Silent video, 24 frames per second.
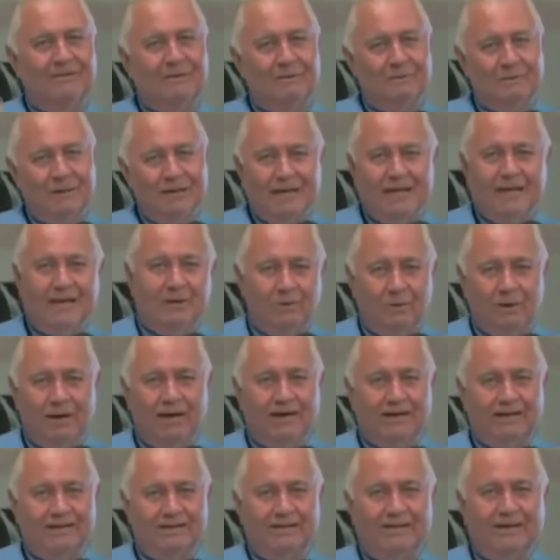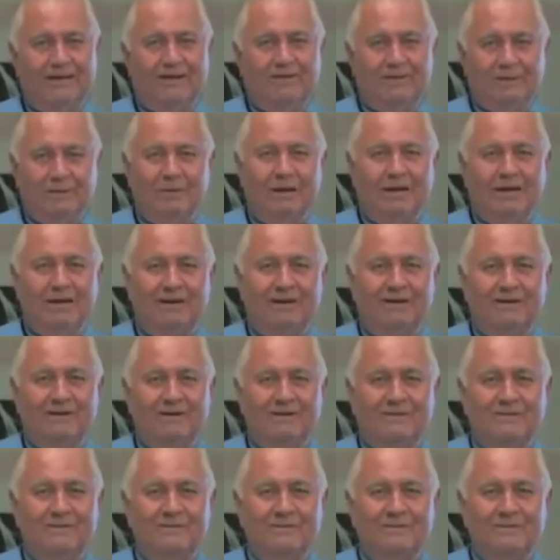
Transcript: of the beginning weight of the metal.